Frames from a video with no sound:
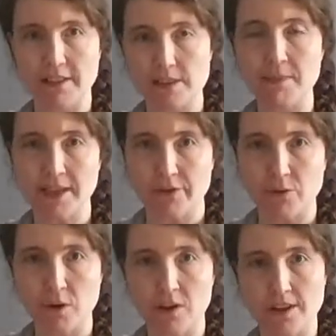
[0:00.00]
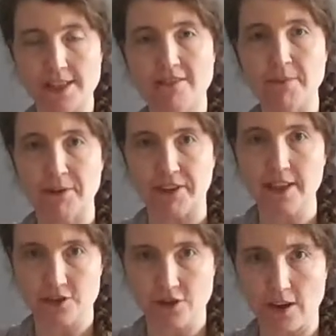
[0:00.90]
of its medieval walls have been
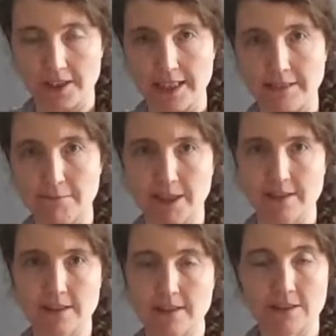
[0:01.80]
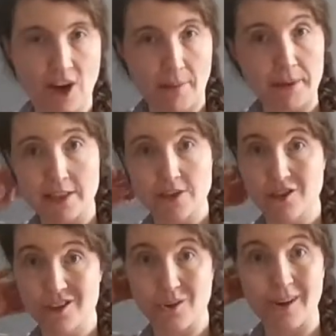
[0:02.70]
reconstructed because the Japanese
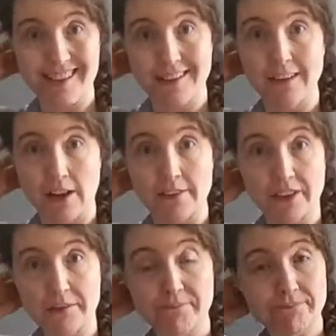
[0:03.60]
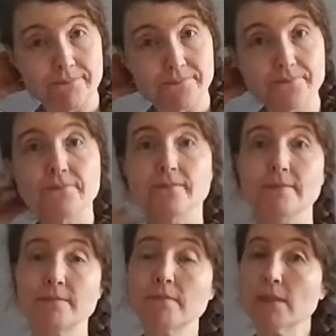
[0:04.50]
destroyed a lot of
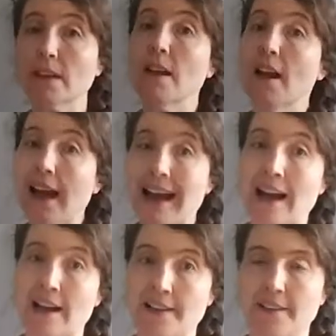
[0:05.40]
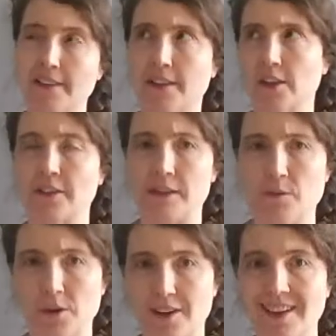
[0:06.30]
it. And then the Korean
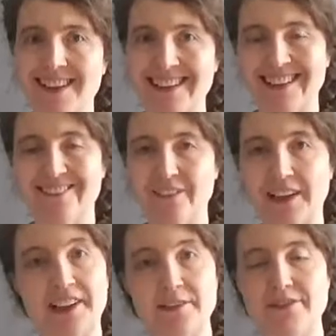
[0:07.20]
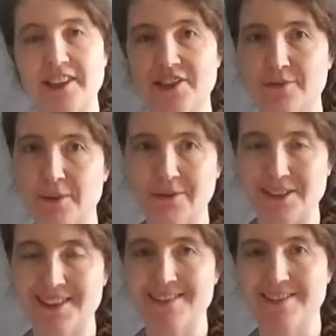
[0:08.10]
War kind of finished what
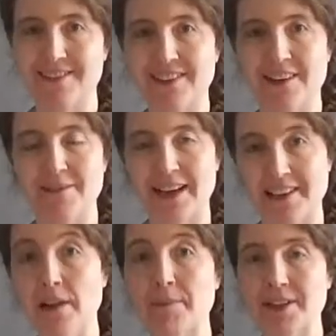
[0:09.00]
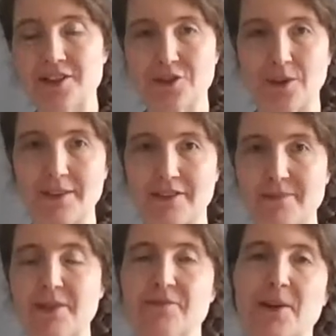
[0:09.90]
was had not been destroyed for
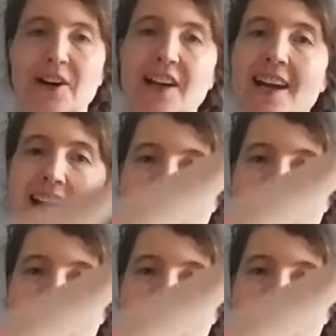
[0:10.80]
the most part.